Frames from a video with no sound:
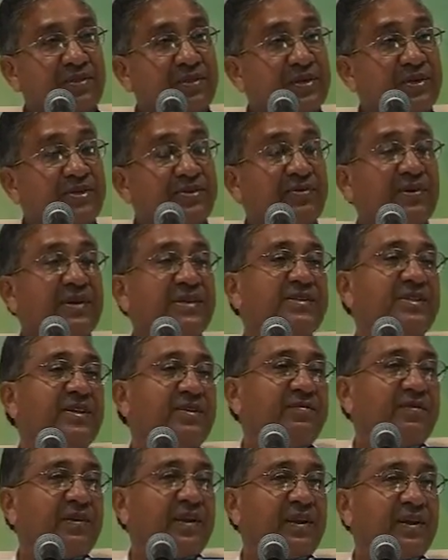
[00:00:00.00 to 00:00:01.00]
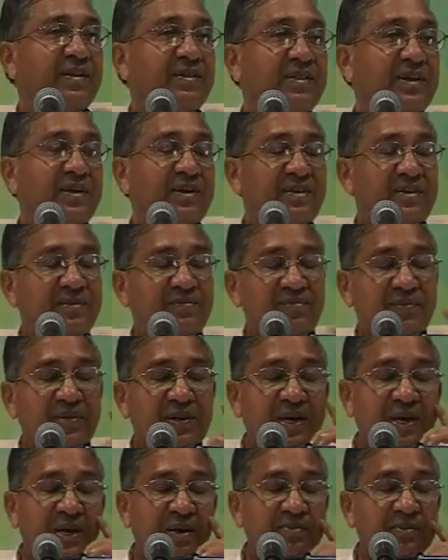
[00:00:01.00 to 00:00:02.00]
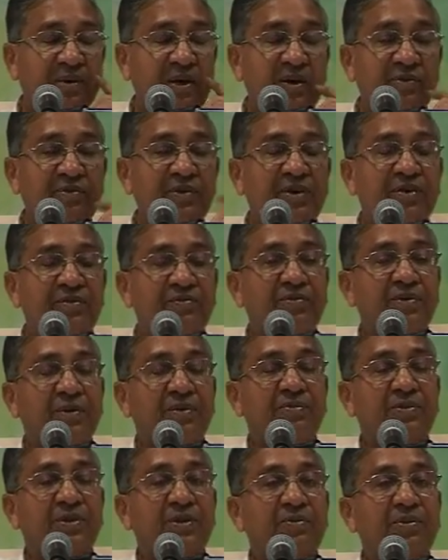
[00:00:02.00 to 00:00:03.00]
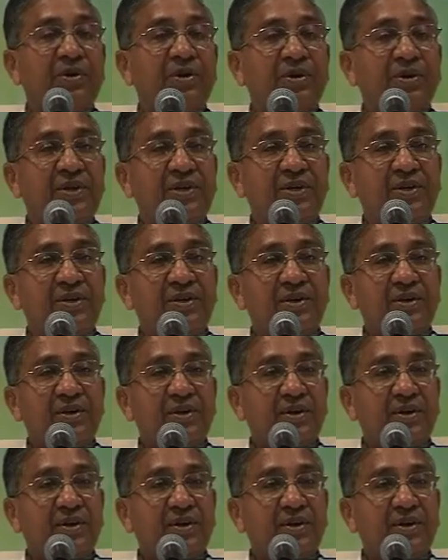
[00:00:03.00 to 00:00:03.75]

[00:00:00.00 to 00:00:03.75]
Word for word: this was the feeling that I am away from the body.